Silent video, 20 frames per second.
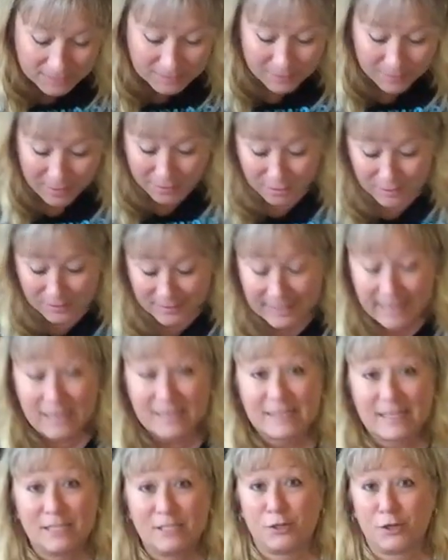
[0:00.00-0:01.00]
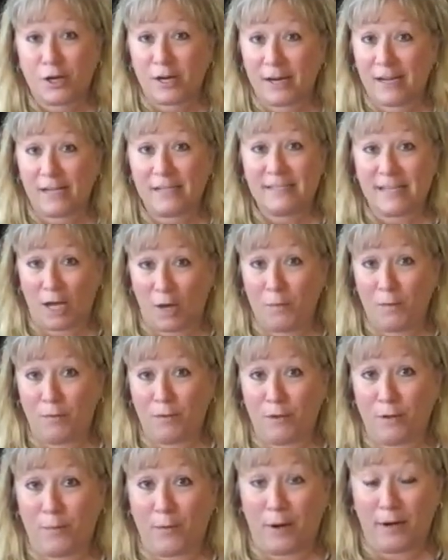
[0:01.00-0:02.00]
some other sales aids you're going to get to help you
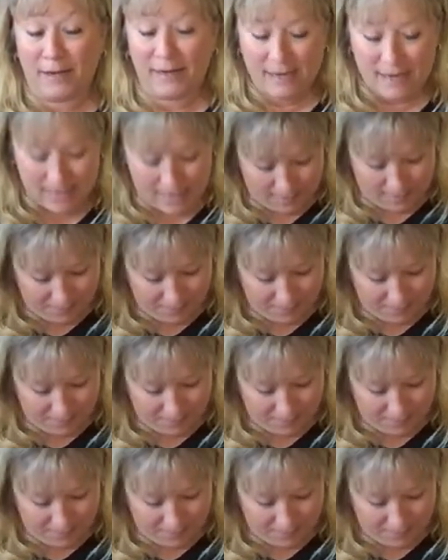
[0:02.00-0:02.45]
with your party